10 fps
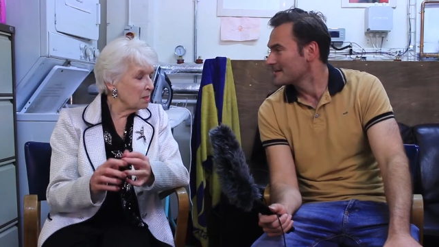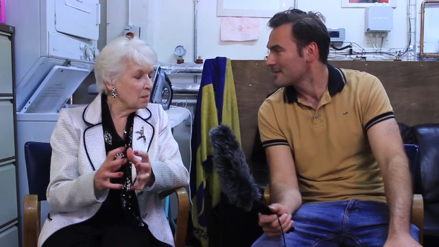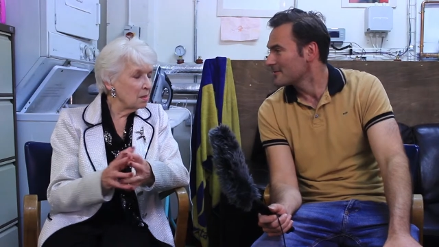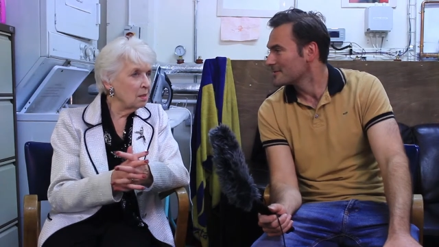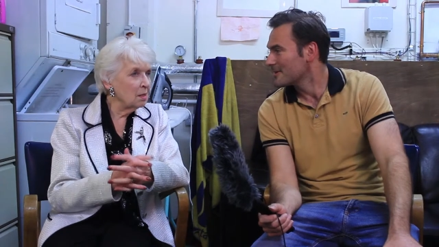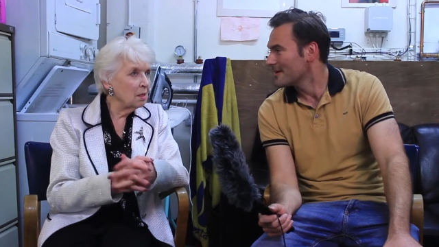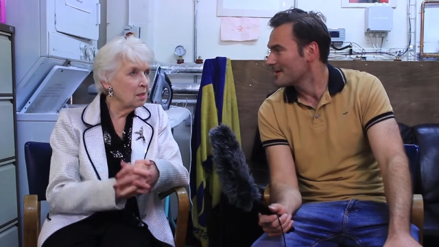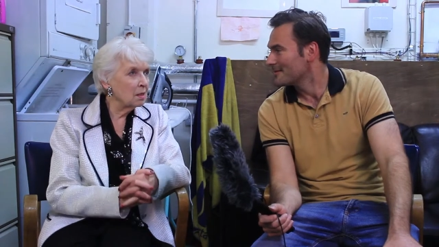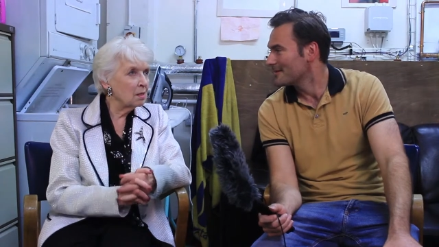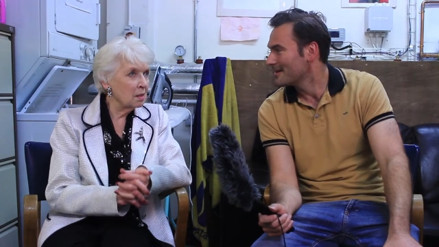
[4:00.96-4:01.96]
Speaker 1: 16
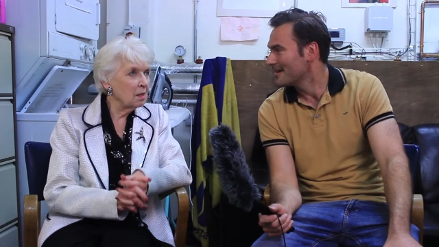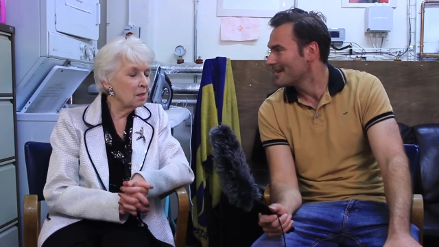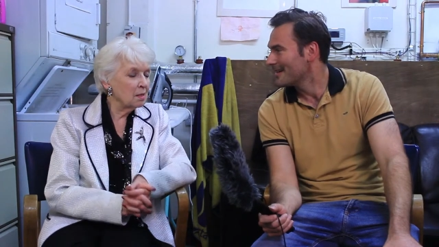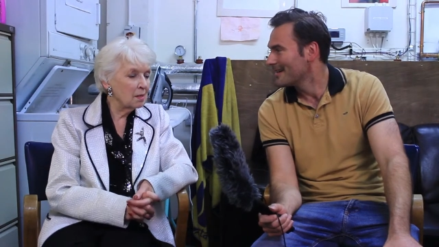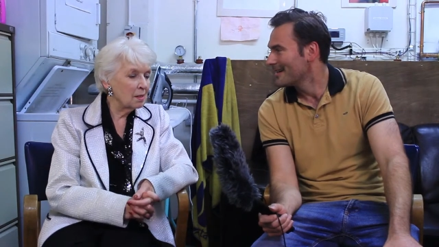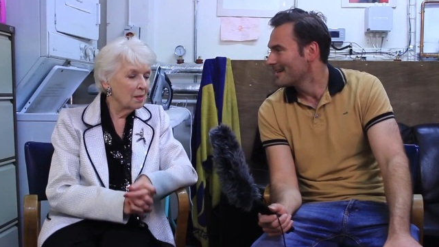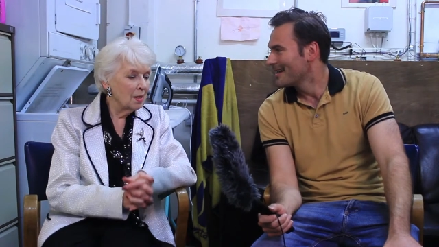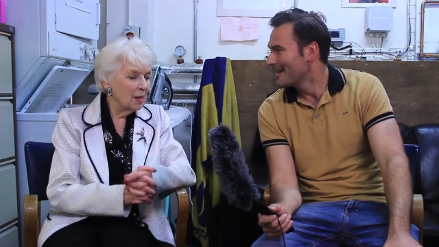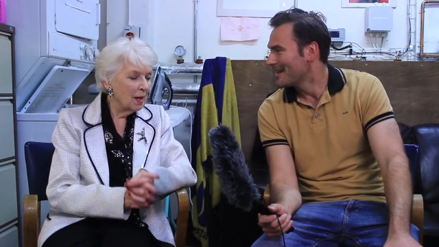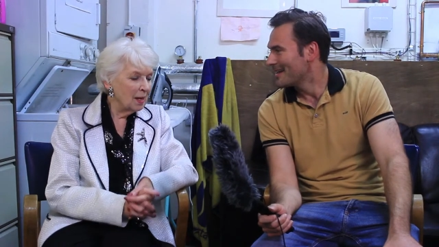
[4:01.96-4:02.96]
years. Yeah. Yes,
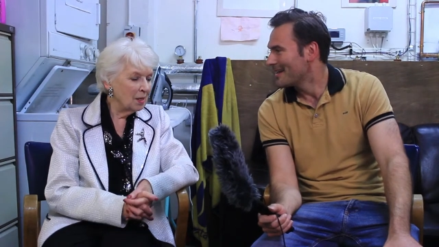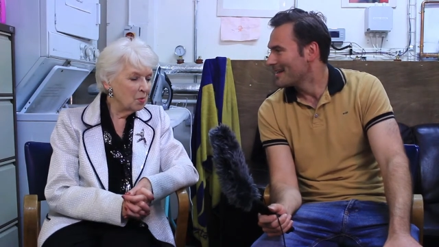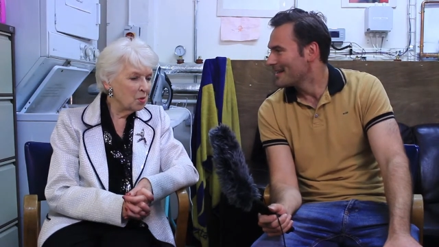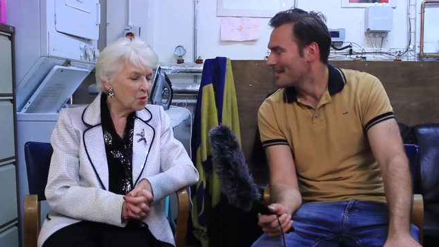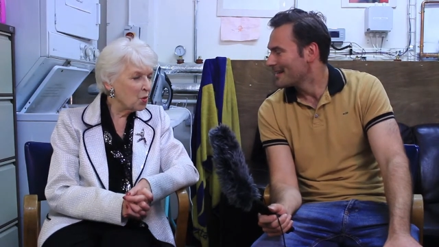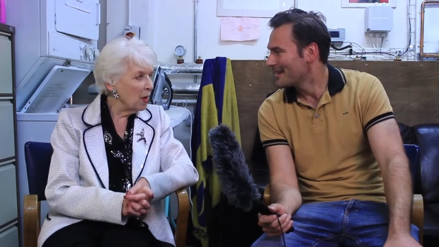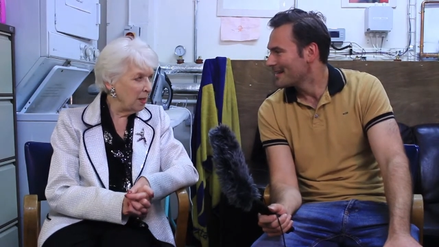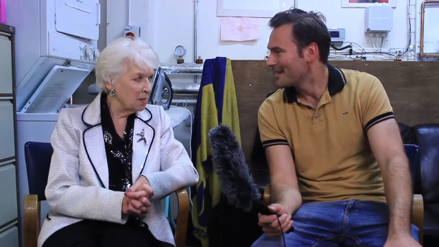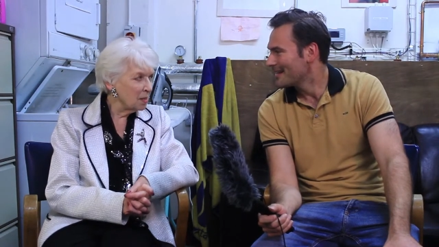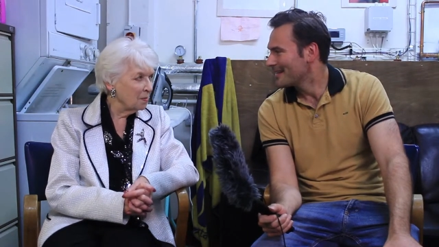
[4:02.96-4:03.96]
Speaker 2: and it was
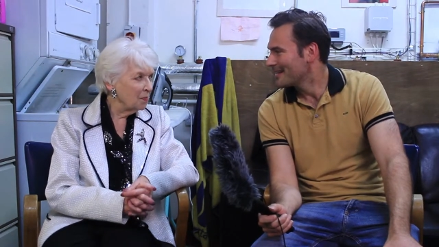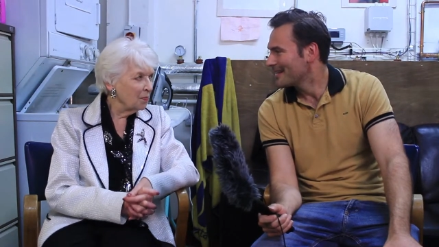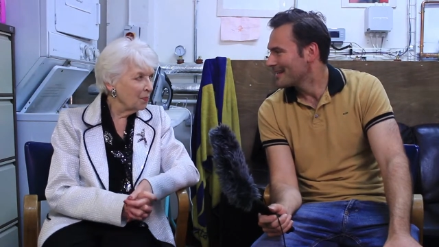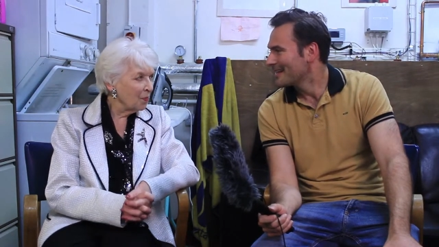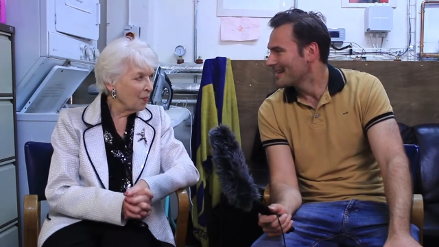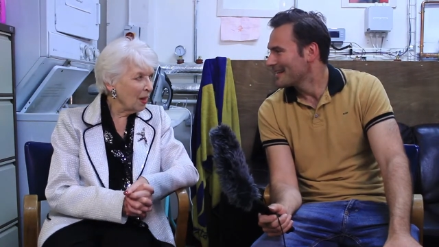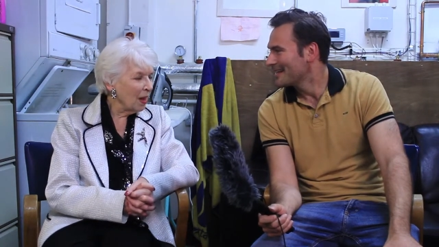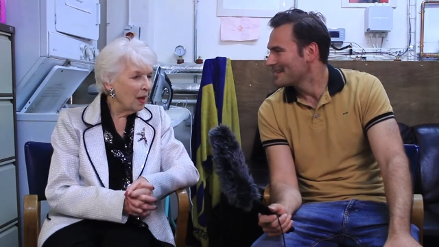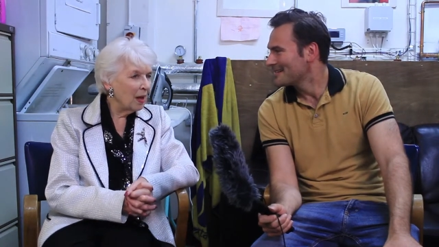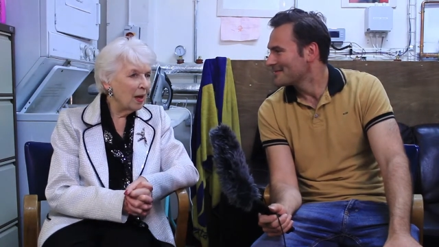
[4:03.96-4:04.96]
great.
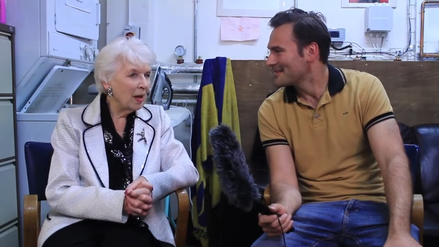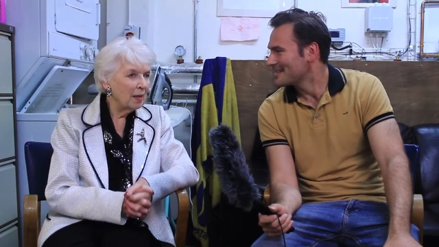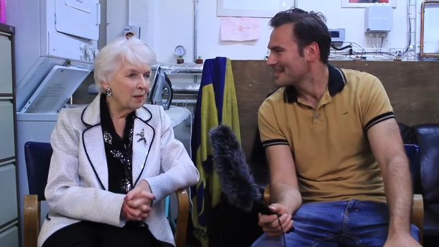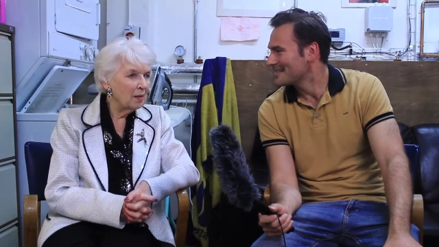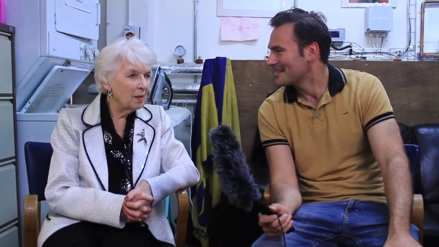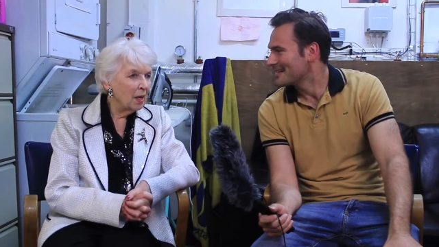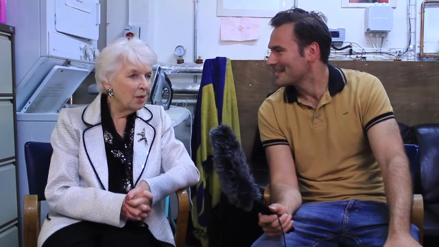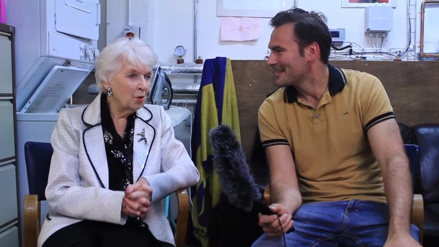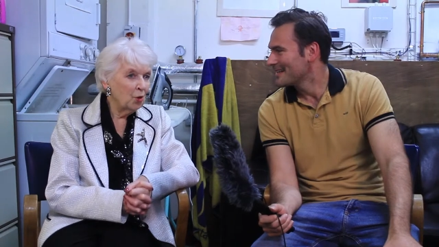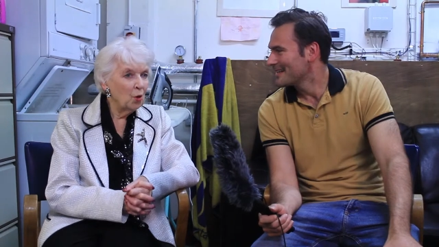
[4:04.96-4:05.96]
And
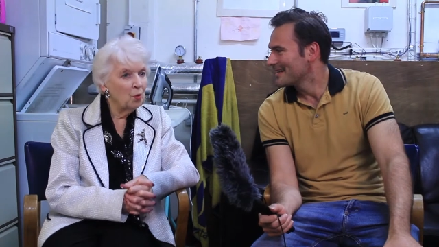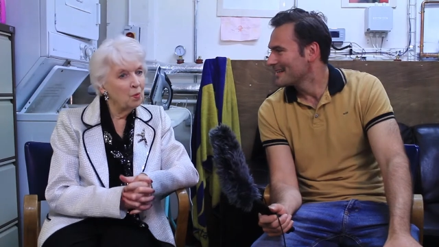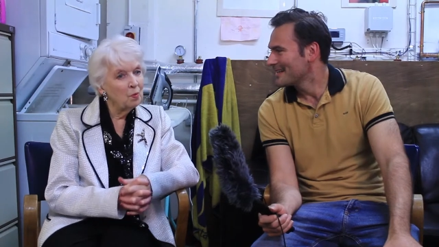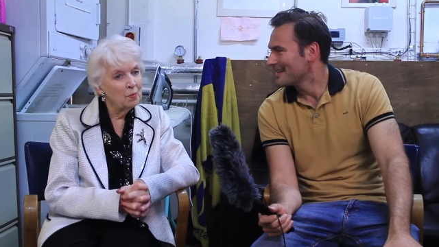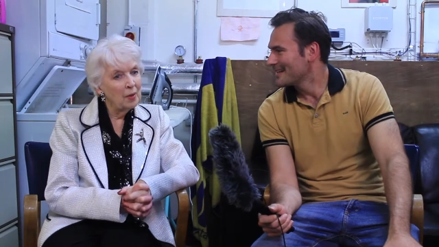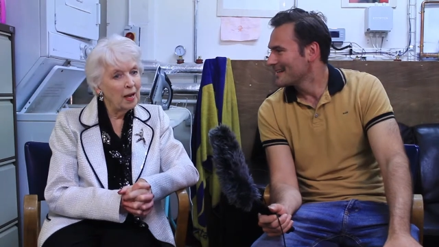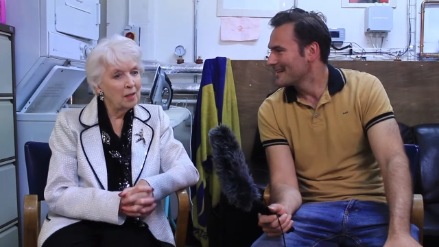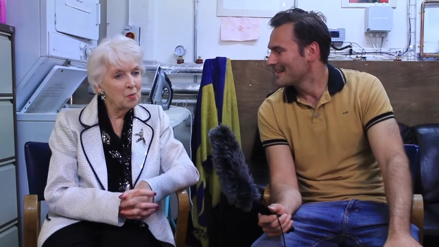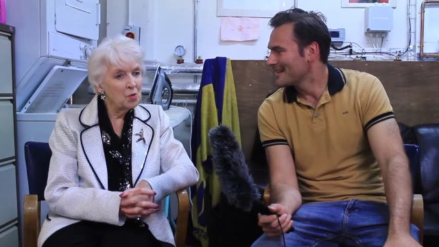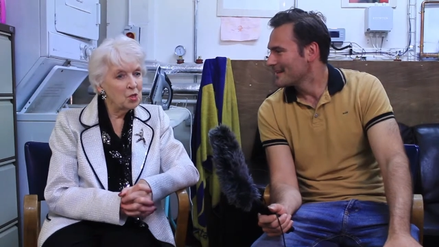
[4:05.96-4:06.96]
you know,
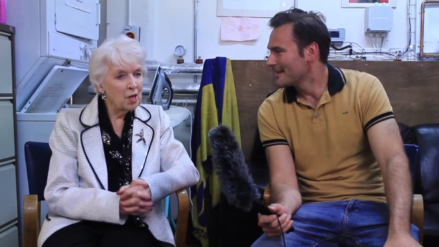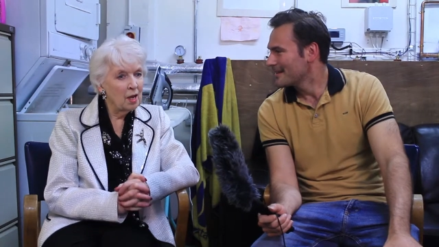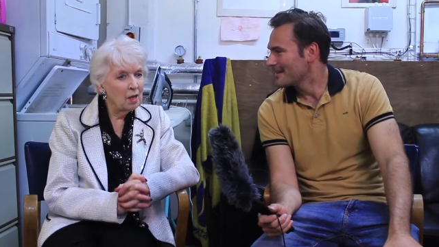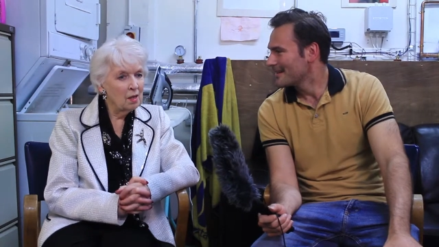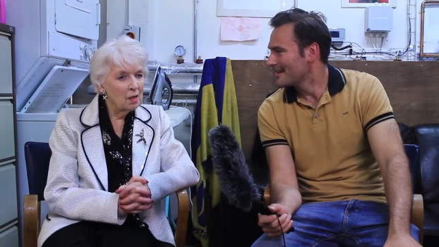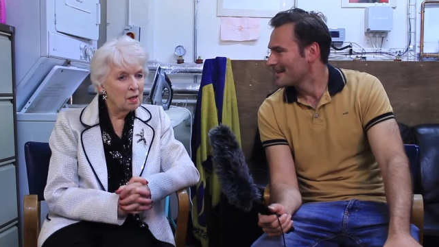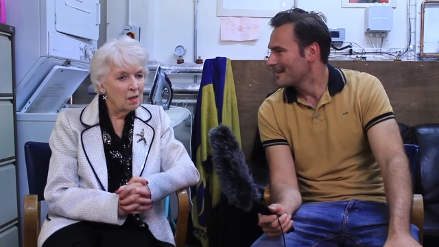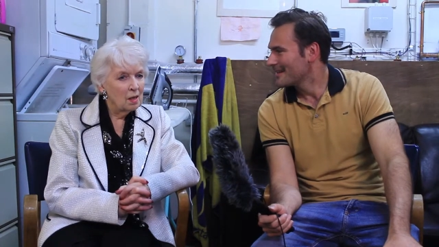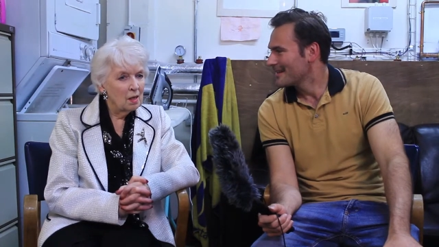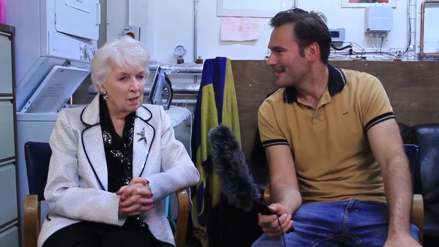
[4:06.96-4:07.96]
Alan was saying,
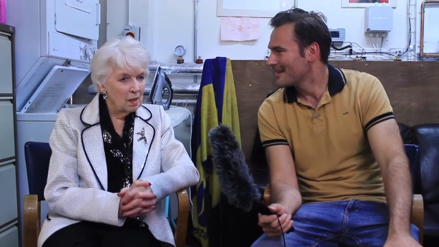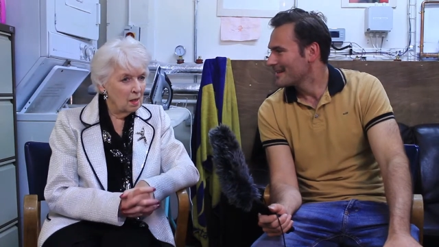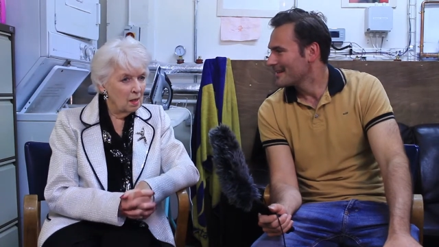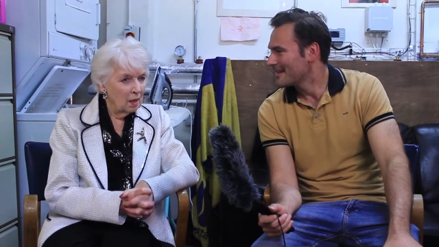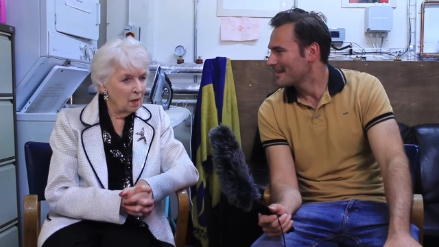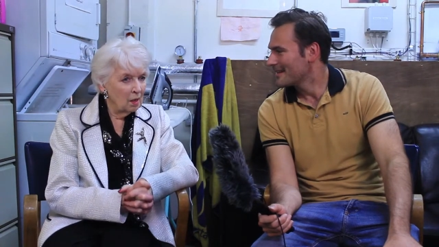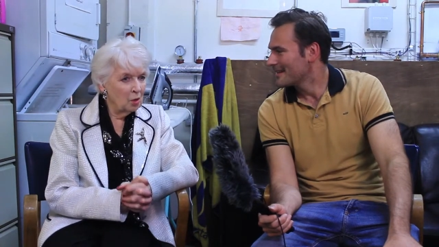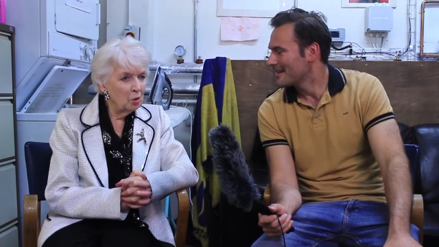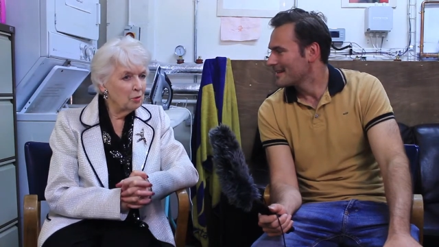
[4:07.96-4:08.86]
uh, "Who